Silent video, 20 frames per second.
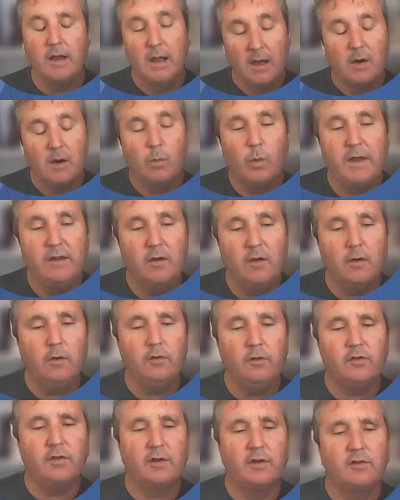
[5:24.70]
We
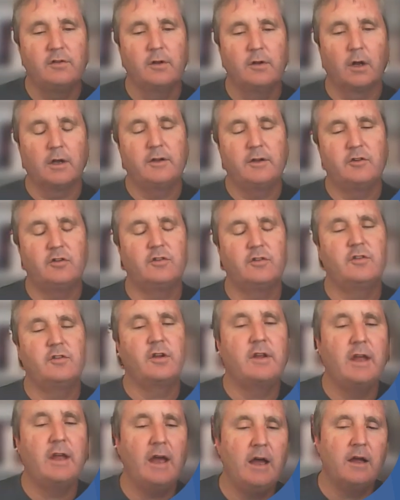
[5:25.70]
use this knowledge to
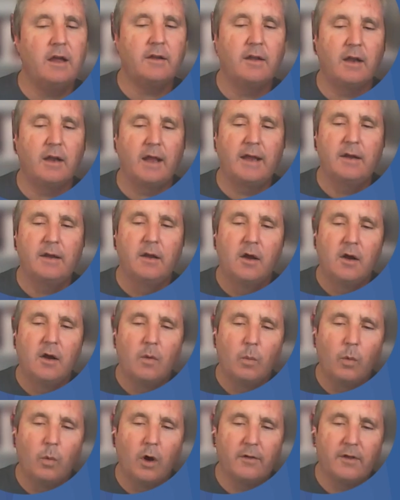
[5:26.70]
calculate
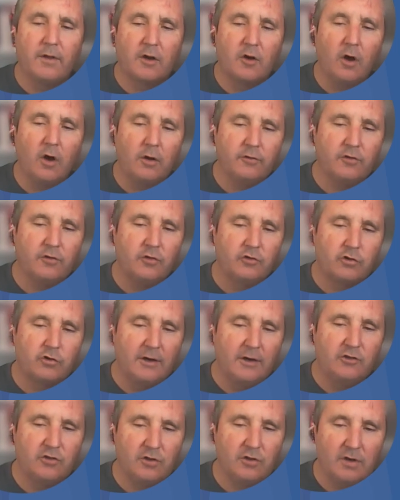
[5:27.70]
what the
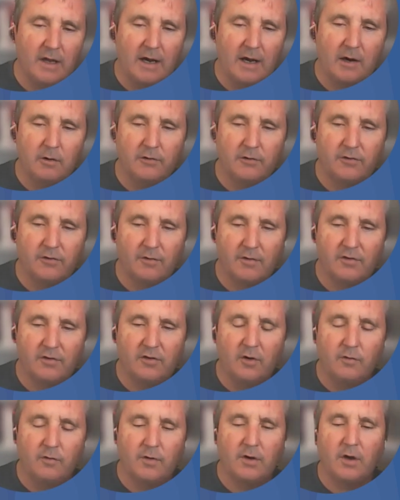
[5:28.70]
concentration now is of the
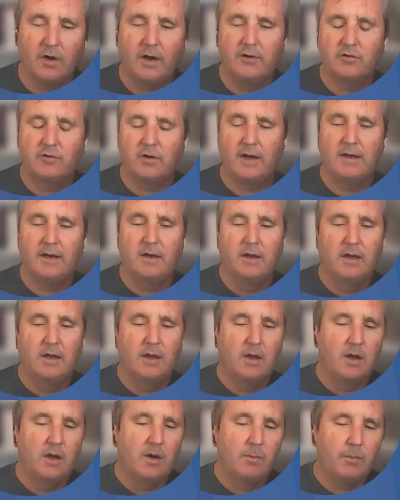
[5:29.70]
silver nitrate
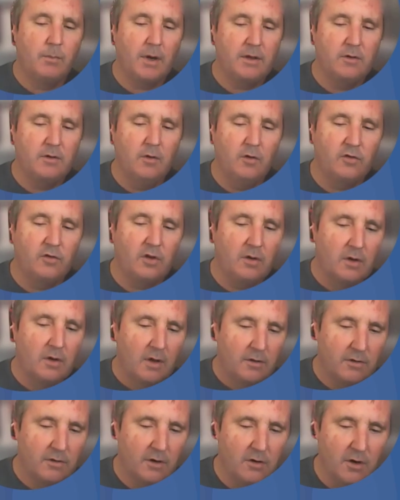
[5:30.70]
by using
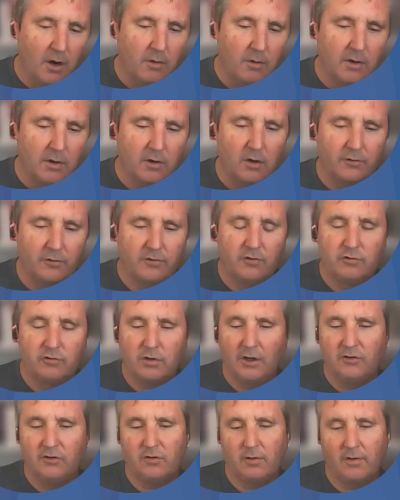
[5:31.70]
the known
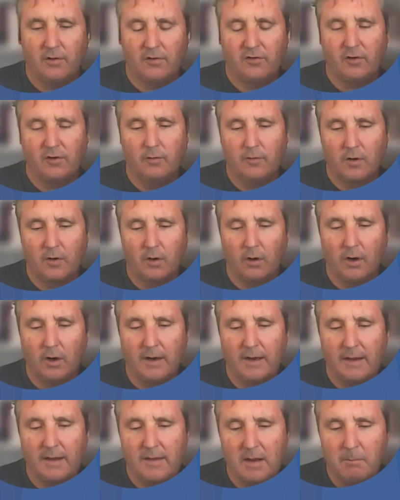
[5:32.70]
concentration of the silver chloride
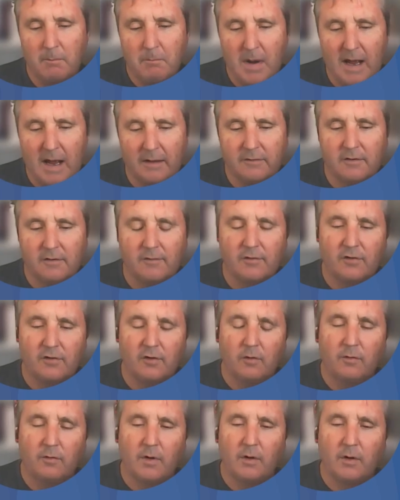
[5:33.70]
and the amount of
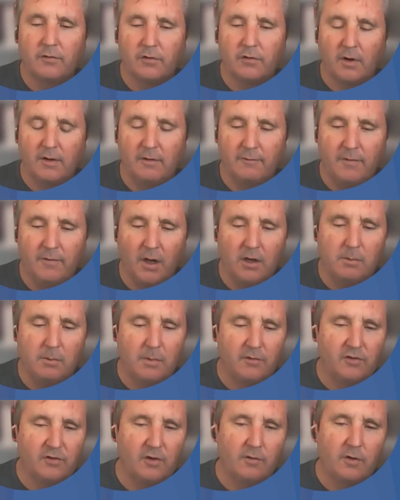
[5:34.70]
the volume
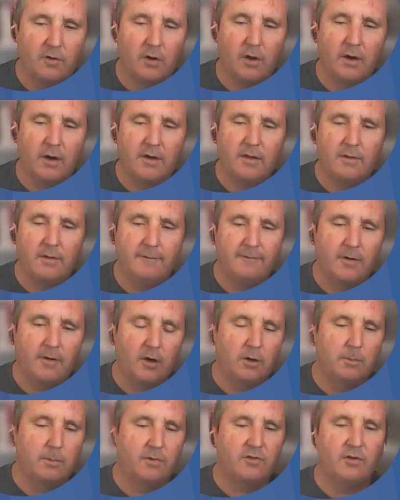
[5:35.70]
of silver chloride and the
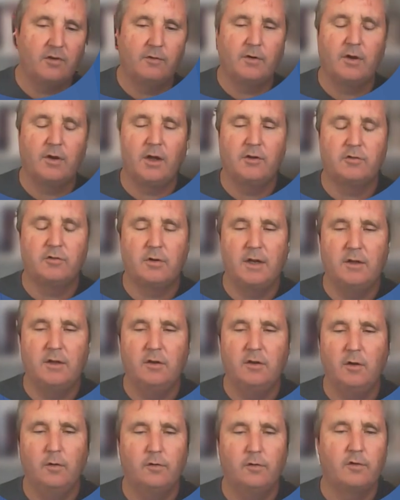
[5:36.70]
volume of silver nitrate
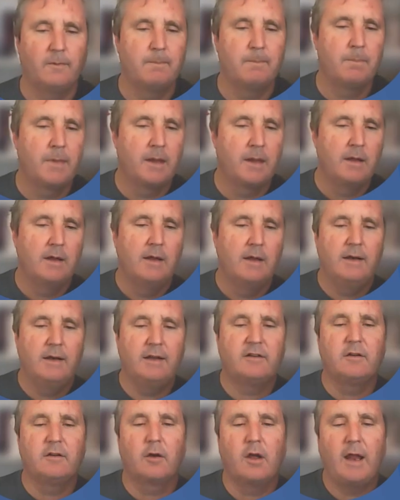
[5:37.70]
used.
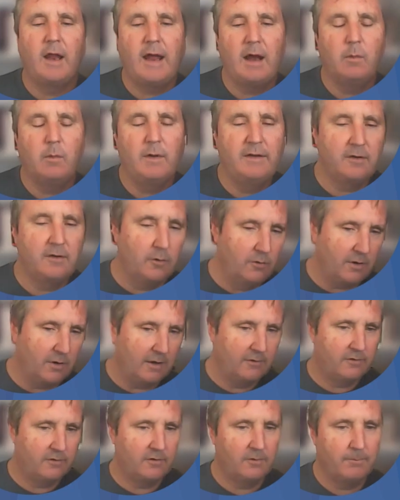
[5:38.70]
Let's look at how we do
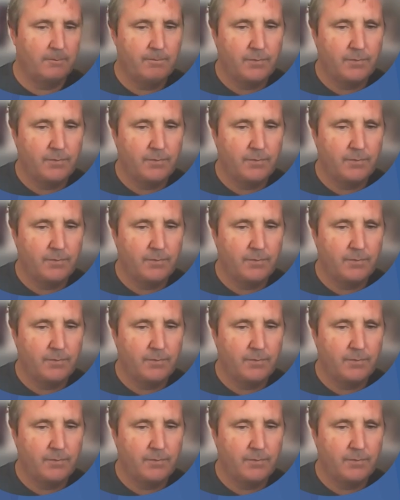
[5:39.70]
this.